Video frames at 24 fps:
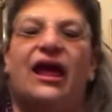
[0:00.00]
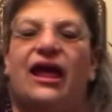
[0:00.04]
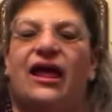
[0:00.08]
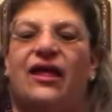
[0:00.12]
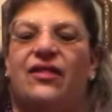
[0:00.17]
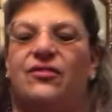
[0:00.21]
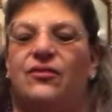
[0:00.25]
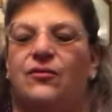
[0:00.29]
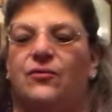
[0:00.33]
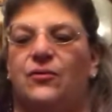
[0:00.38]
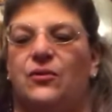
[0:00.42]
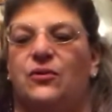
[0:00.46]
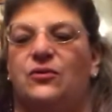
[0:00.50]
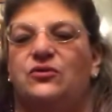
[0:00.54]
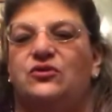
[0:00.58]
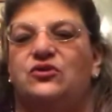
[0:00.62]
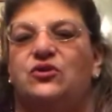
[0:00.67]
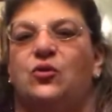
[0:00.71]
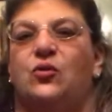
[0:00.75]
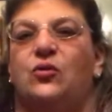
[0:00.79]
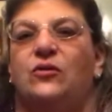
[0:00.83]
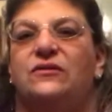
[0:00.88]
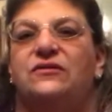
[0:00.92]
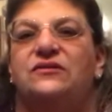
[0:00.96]
And the rose
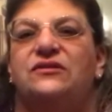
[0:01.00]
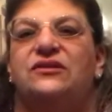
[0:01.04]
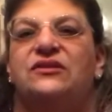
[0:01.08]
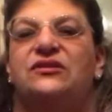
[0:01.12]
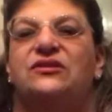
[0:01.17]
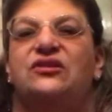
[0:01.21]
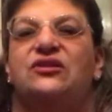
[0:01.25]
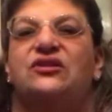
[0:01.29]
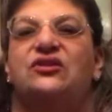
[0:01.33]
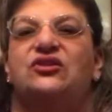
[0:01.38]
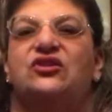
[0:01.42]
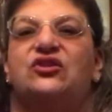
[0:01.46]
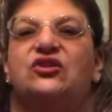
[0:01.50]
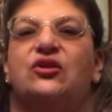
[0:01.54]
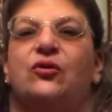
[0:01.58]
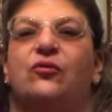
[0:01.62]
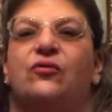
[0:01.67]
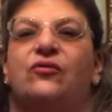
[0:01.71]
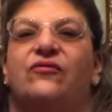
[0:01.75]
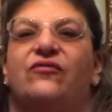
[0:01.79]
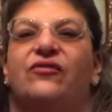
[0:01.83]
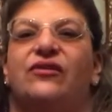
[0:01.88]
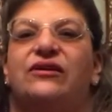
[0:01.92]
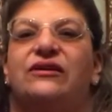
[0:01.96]
quartz is a
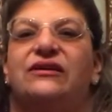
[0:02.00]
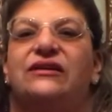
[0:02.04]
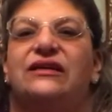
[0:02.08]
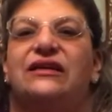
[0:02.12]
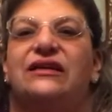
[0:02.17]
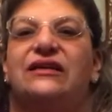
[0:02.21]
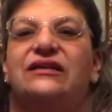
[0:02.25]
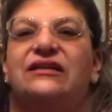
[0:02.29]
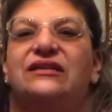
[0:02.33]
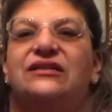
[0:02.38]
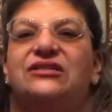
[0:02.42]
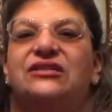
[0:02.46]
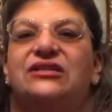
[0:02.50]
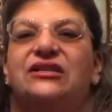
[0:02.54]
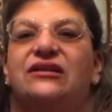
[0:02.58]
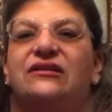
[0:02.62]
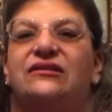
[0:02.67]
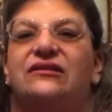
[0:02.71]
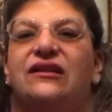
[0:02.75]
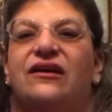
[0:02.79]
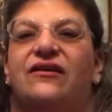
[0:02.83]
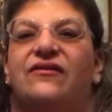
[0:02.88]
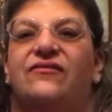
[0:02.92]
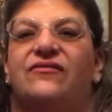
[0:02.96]
stone of
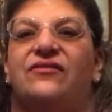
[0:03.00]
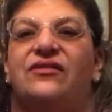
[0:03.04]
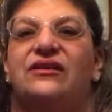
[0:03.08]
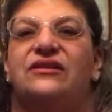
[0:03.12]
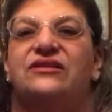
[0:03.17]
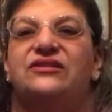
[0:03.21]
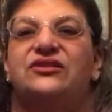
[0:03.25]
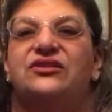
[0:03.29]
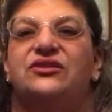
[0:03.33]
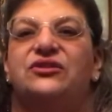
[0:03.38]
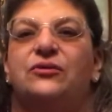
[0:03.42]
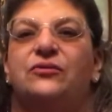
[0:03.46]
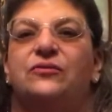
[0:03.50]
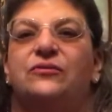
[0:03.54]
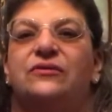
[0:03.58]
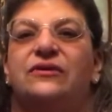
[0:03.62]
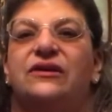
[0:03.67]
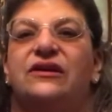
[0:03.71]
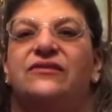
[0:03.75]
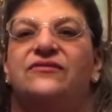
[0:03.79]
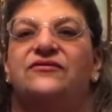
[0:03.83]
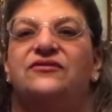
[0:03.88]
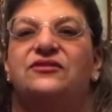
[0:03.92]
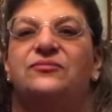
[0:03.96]
unconditional love. This stone
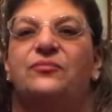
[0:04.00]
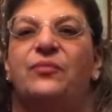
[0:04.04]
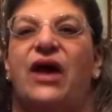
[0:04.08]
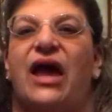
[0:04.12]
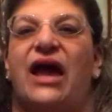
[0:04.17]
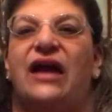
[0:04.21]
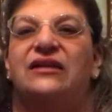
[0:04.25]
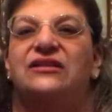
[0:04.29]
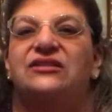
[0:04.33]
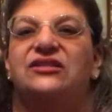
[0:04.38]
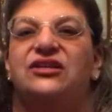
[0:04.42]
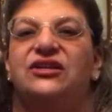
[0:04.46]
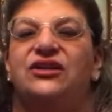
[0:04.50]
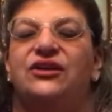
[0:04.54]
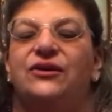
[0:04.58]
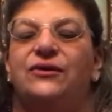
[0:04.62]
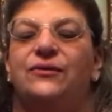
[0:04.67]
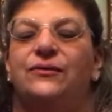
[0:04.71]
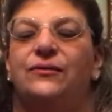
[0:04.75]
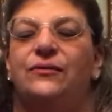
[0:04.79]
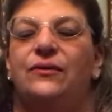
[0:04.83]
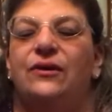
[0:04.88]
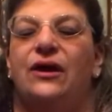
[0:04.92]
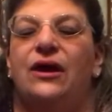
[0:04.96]
gives back to
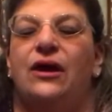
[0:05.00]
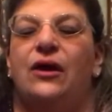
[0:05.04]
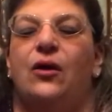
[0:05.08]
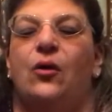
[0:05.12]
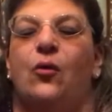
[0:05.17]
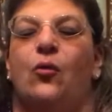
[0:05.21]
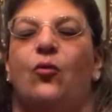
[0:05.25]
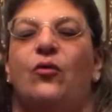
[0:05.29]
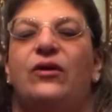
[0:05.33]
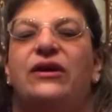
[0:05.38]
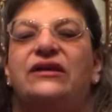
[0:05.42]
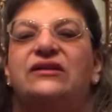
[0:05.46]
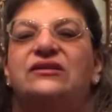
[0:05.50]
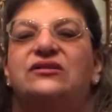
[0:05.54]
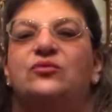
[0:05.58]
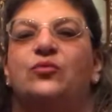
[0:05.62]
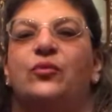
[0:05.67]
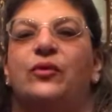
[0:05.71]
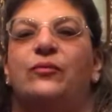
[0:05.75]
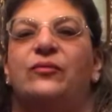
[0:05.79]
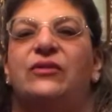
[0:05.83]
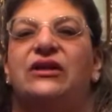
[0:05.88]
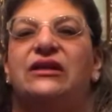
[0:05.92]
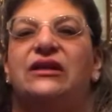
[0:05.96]
you. We as
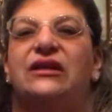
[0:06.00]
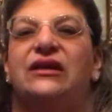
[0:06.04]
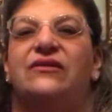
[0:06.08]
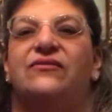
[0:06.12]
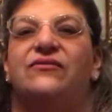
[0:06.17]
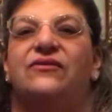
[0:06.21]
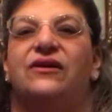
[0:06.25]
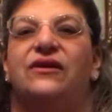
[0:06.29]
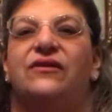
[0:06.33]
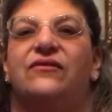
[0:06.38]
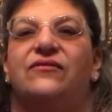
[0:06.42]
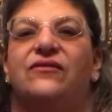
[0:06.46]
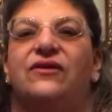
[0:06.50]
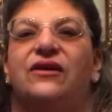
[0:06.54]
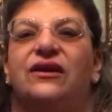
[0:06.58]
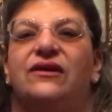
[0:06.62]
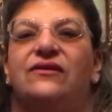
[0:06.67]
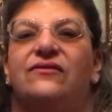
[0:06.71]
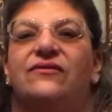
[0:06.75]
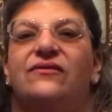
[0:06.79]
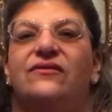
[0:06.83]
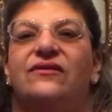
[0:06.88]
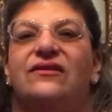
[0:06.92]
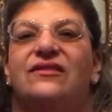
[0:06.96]
women
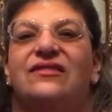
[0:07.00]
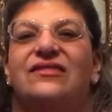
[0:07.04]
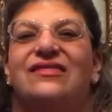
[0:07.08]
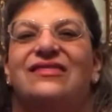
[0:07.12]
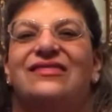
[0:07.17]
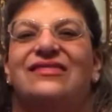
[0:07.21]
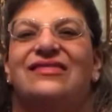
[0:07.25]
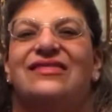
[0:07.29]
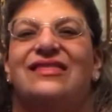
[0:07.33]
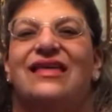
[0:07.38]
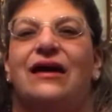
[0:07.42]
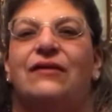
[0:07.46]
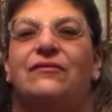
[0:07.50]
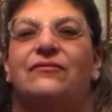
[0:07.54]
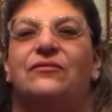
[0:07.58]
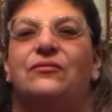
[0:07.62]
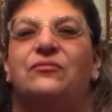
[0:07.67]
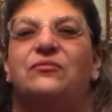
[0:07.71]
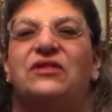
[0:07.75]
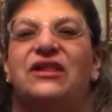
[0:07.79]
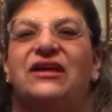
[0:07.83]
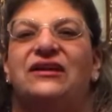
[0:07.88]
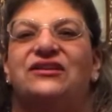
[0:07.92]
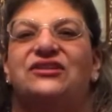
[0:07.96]
give. That
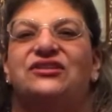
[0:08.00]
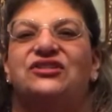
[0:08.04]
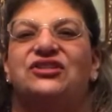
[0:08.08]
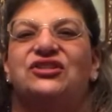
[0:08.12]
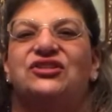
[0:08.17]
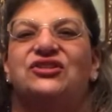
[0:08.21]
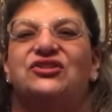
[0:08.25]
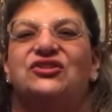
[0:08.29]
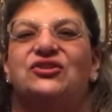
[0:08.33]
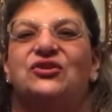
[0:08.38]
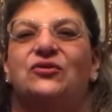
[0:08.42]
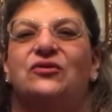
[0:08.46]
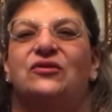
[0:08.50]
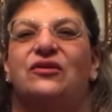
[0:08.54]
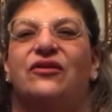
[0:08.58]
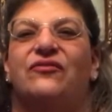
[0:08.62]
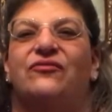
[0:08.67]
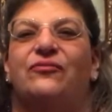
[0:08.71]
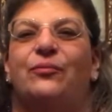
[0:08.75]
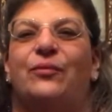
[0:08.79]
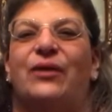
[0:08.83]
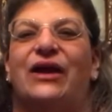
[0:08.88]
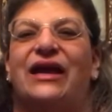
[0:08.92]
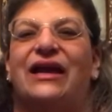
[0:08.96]
replenishes your
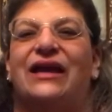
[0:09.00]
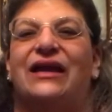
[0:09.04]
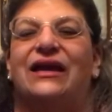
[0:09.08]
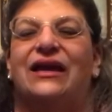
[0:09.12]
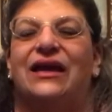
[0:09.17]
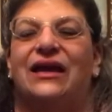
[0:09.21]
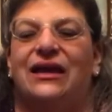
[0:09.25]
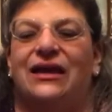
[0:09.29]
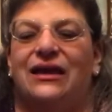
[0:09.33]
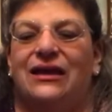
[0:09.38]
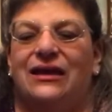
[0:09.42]
love bank.